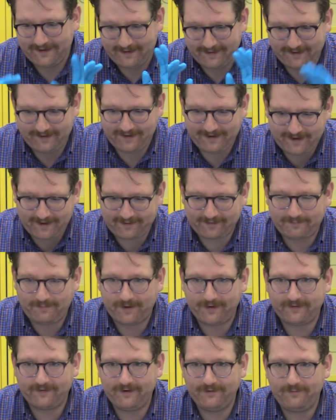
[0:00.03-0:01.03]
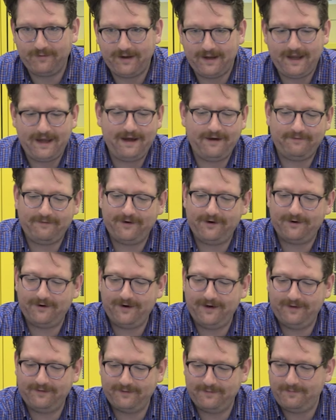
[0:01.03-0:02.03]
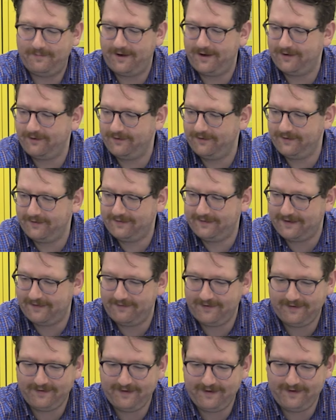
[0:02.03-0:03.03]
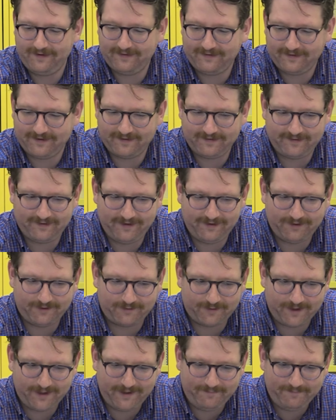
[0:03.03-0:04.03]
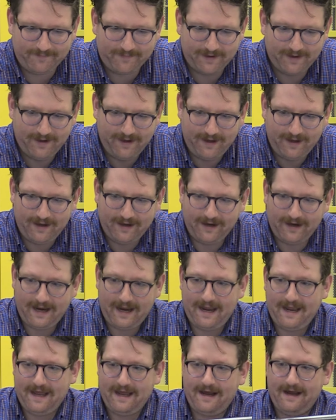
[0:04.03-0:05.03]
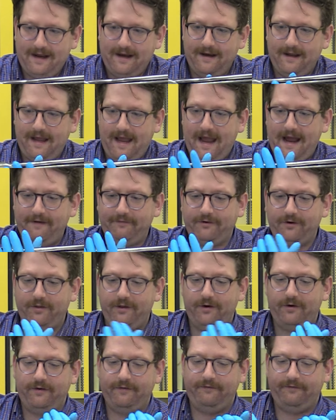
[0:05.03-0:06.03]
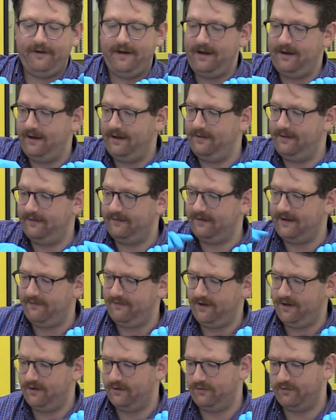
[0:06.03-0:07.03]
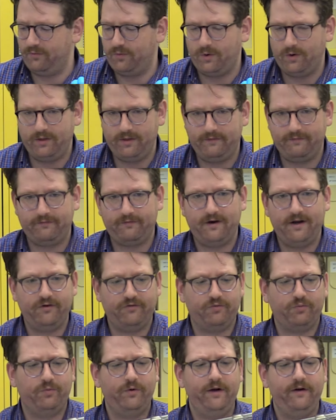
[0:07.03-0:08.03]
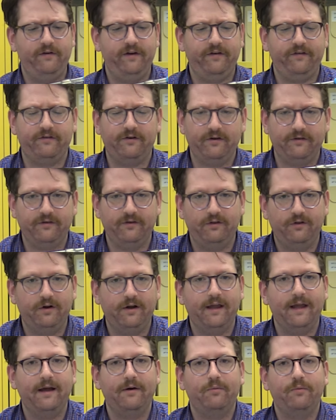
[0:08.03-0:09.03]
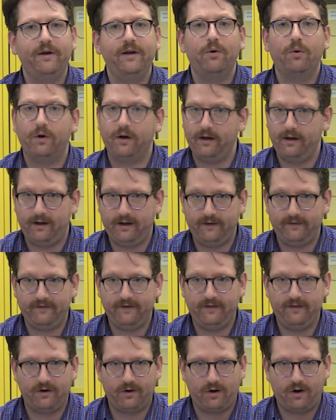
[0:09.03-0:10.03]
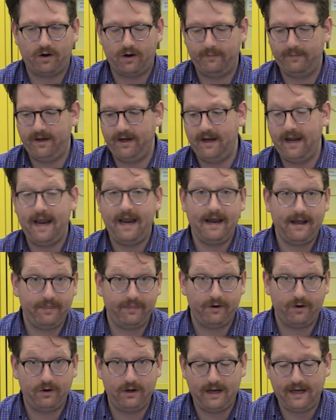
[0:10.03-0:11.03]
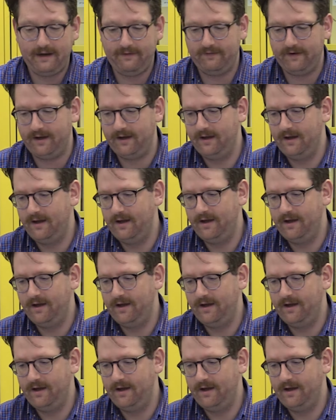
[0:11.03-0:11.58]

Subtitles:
The next musket we have here is the Model 1763. And after their defeat in the 7 Years' War, the French really start to look at reorganizing their army and their navy,